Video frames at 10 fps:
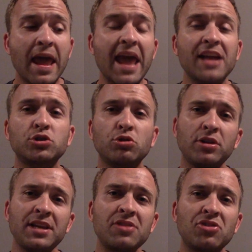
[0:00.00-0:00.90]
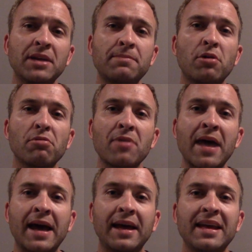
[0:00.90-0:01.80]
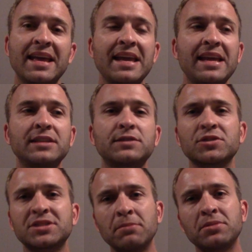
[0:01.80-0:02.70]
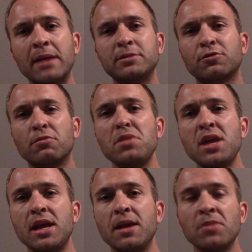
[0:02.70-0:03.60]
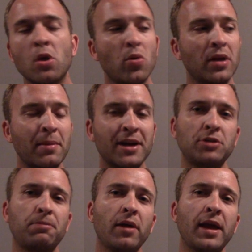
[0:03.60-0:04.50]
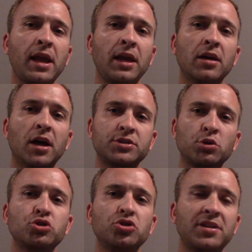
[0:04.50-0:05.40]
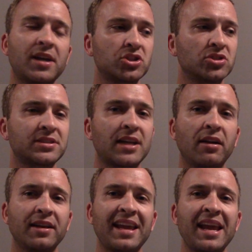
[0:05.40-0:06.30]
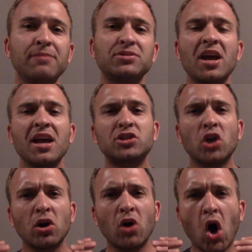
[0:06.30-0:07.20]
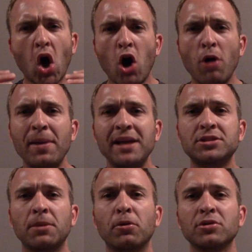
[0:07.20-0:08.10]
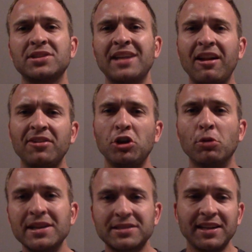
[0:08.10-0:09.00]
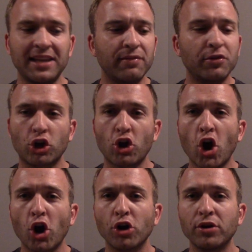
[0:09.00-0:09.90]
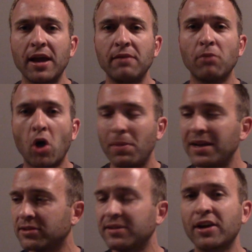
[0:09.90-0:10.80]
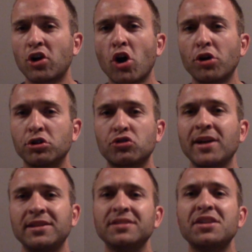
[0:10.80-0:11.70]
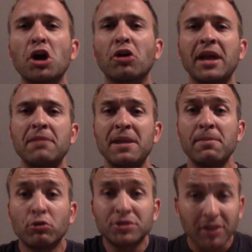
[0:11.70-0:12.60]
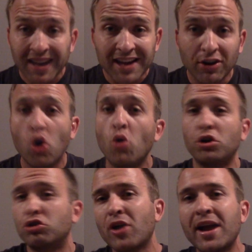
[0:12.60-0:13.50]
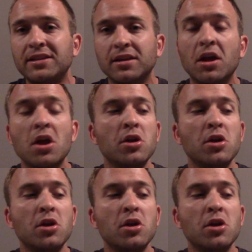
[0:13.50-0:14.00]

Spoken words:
And so the neat thing about that is, sometimes for me, when I'm actually playing social deduction style of games, it's all based on personality. You're basically given a card, and based on that card, you're trying to interrogate people or lay low, or you're trying to,